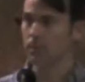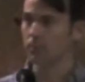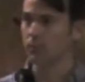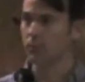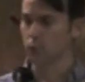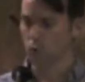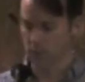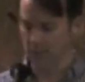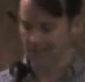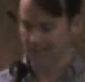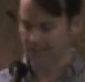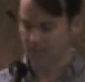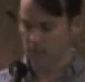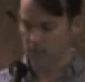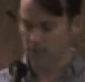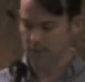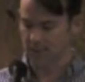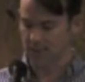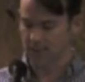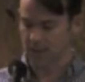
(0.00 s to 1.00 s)
before the
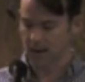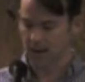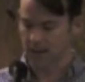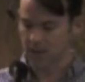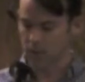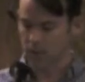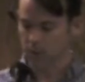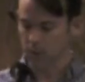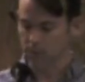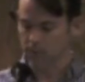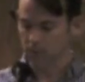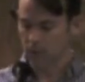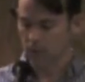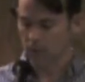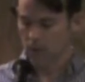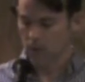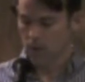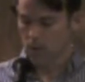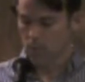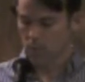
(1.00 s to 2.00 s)
Celtic Tiger,
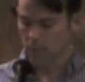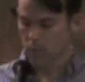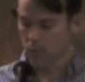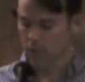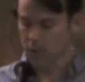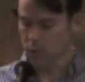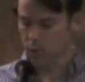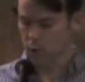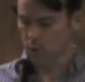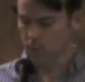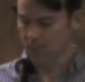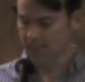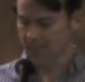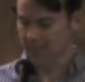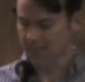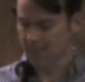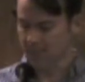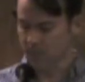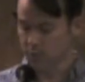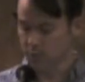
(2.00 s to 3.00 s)
before the Europeans